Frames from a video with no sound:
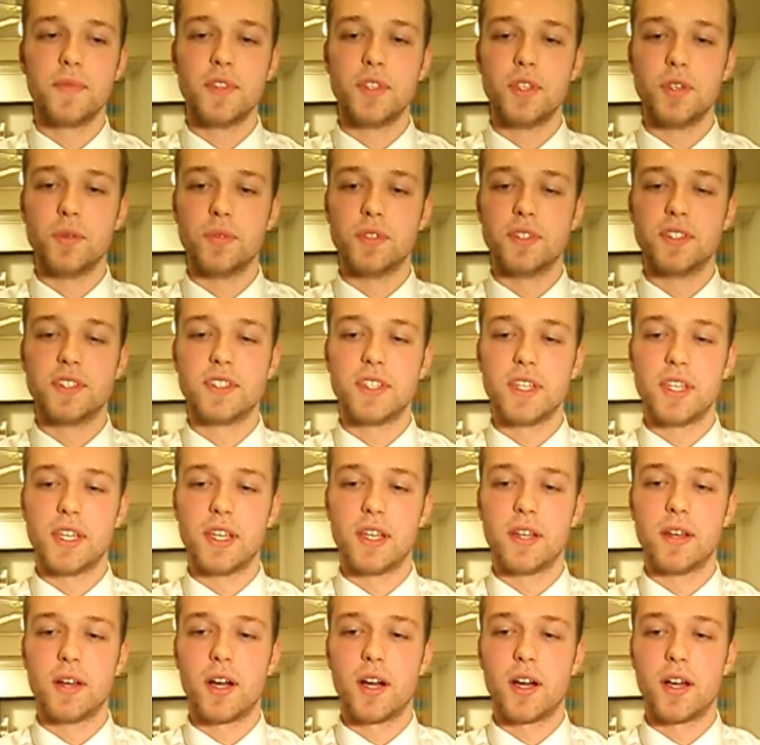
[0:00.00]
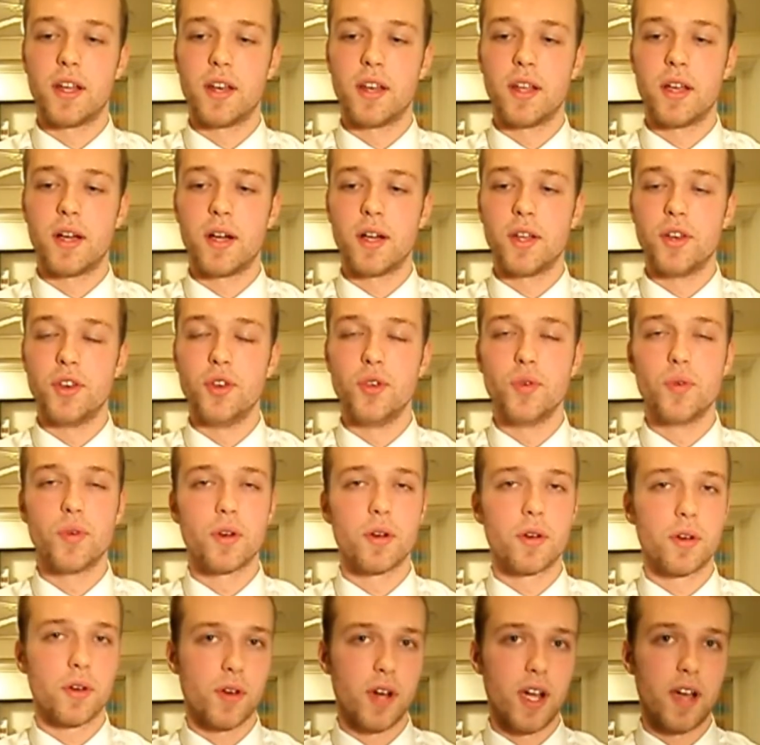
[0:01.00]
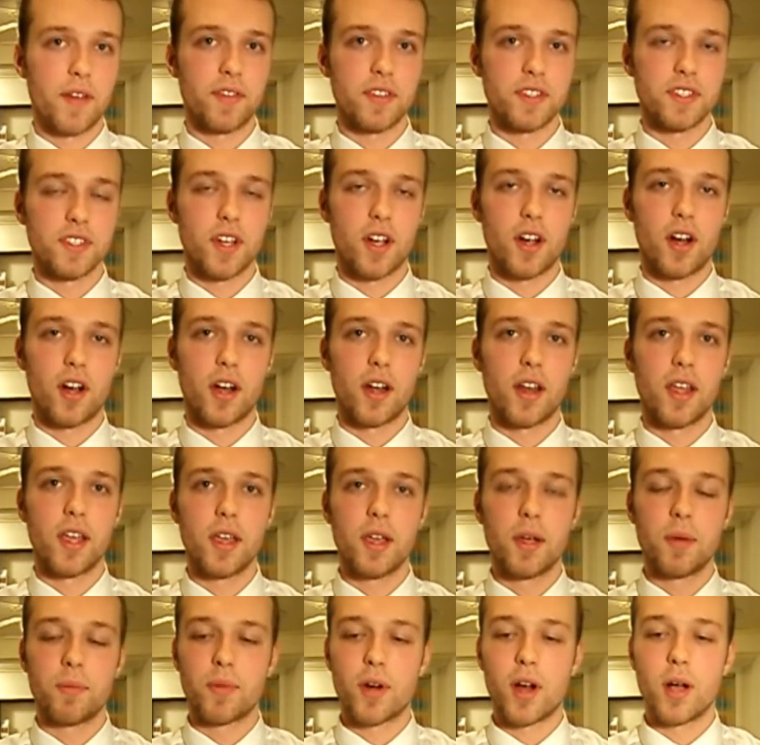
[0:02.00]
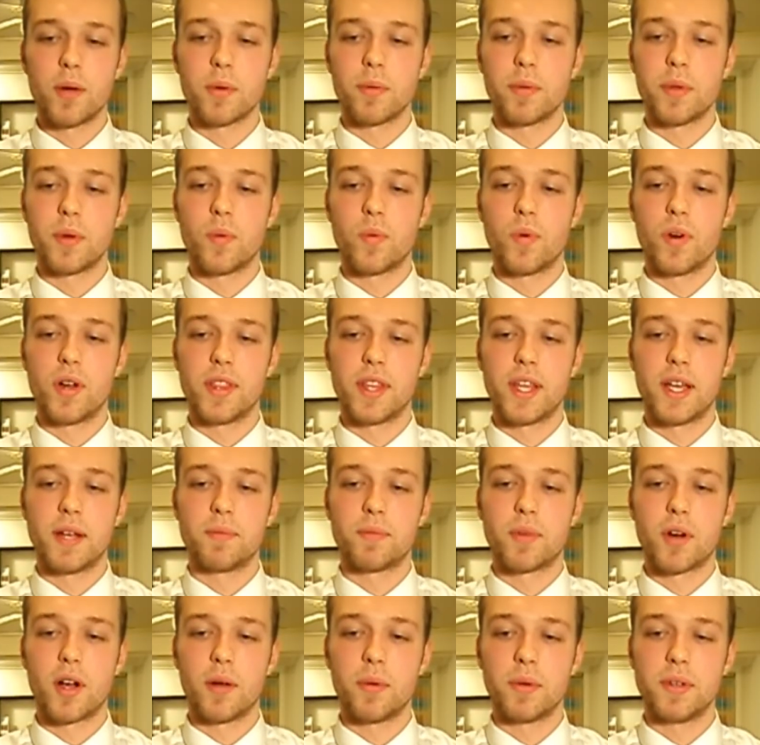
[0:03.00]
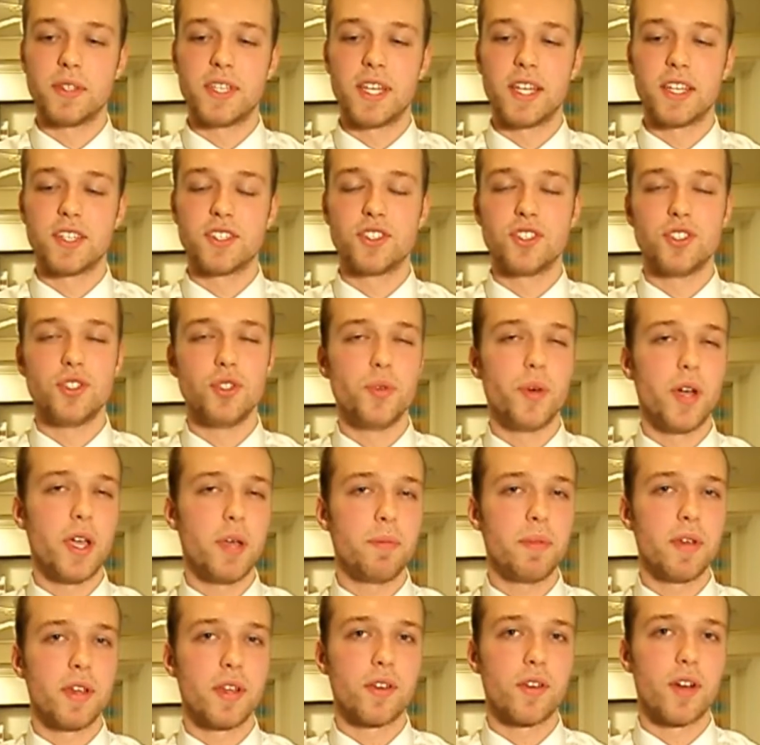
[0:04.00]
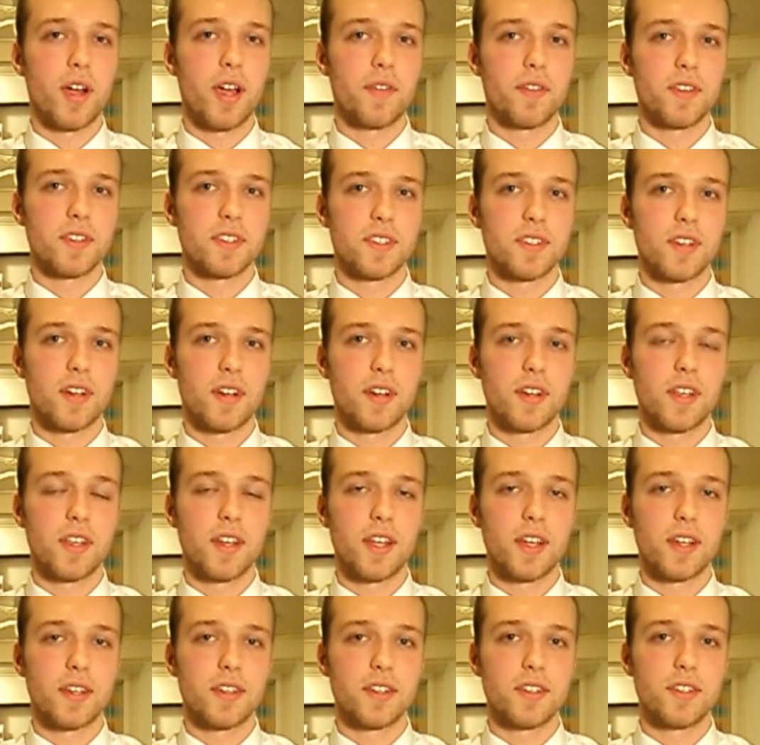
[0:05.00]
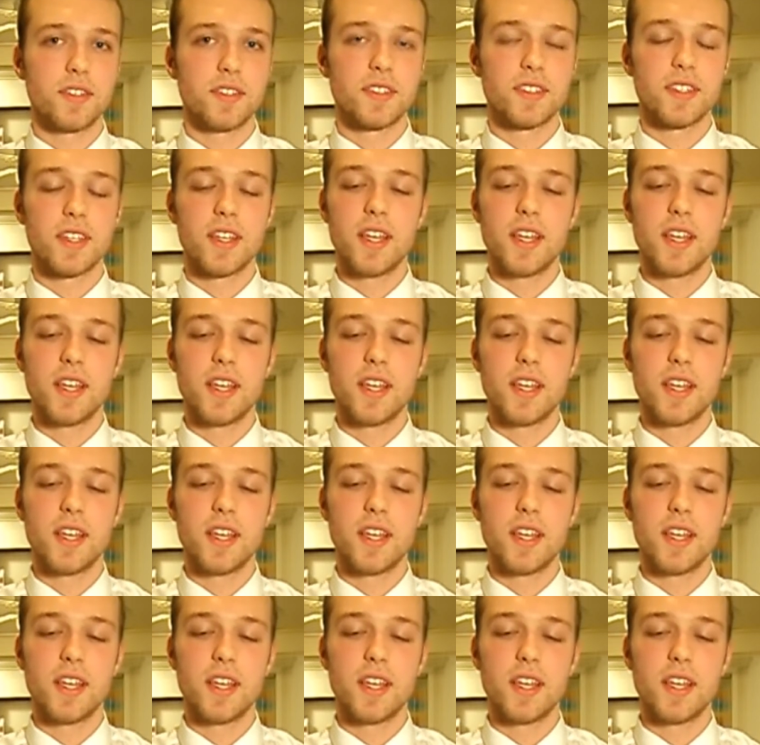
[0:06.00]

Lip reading: You would see on a newer graphics card probably one that probably takes 2 8-pin graphics card connectors,